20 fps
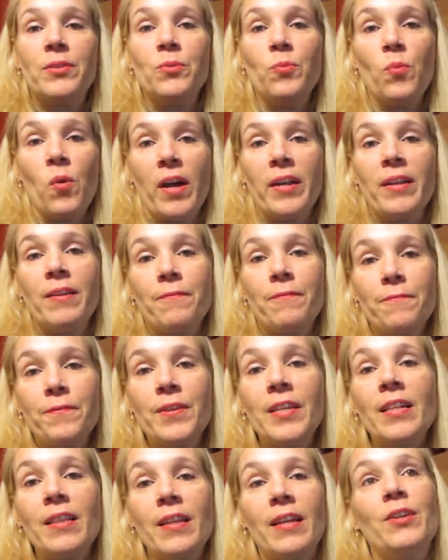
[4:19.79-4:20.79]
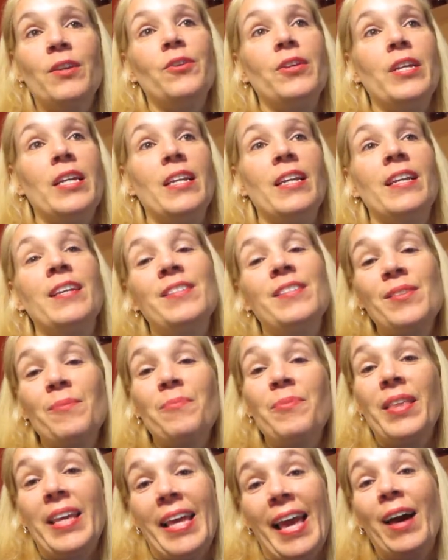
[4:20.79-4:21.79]
You want it to feel like you're eating
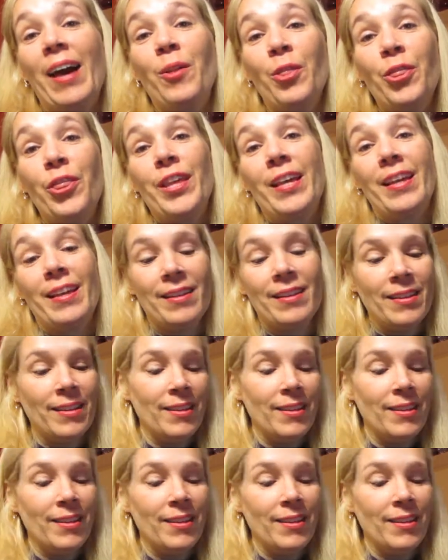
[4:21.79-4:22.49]
something healthy